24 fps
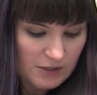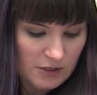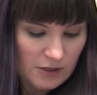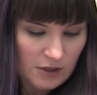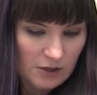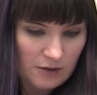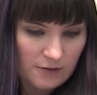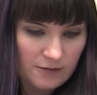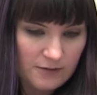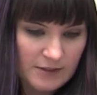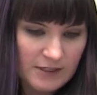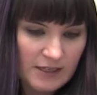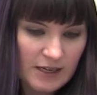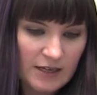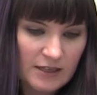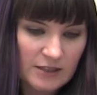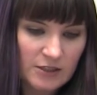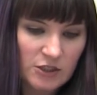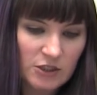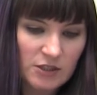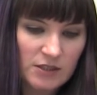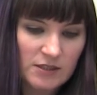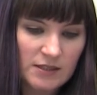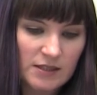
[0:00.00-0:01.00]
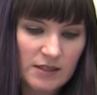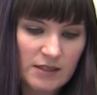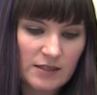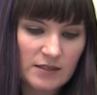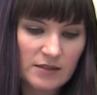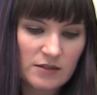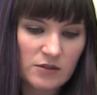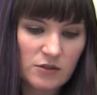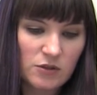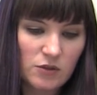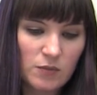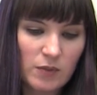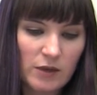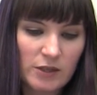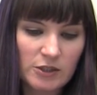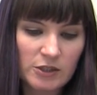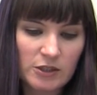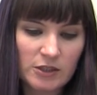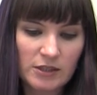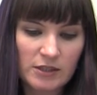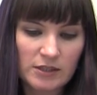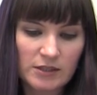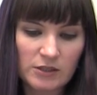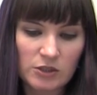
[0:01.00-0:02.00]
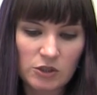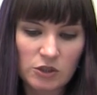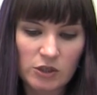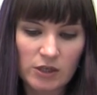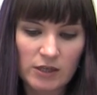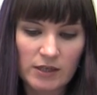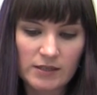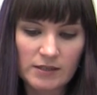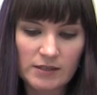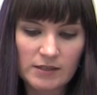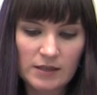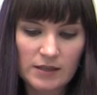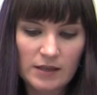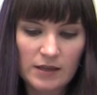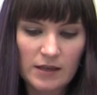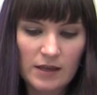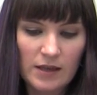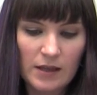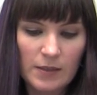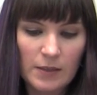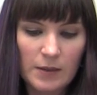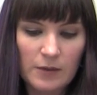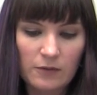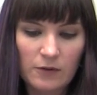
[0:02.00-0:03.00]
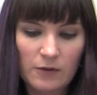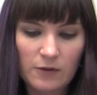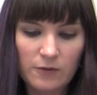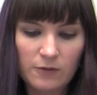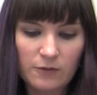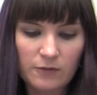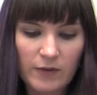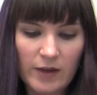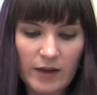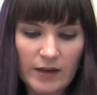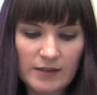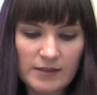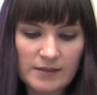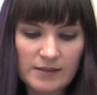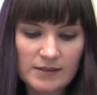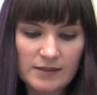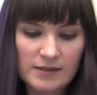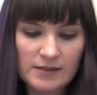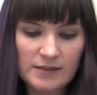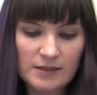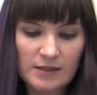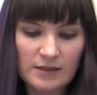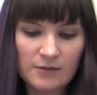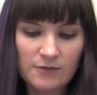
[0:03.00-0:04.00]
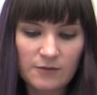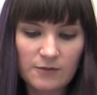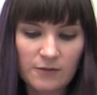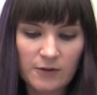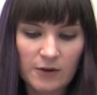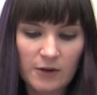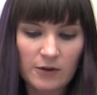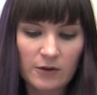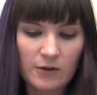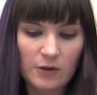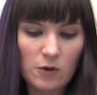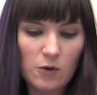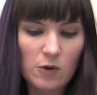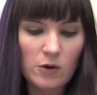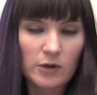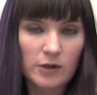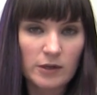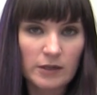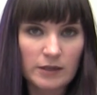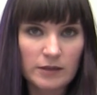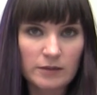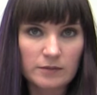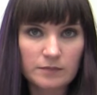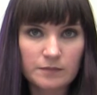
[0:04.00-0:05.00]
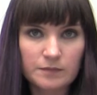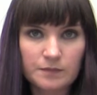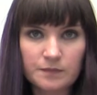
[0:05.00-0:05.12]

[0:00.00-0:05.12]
curve tangent to his new budget constraints that reflects this inferiority.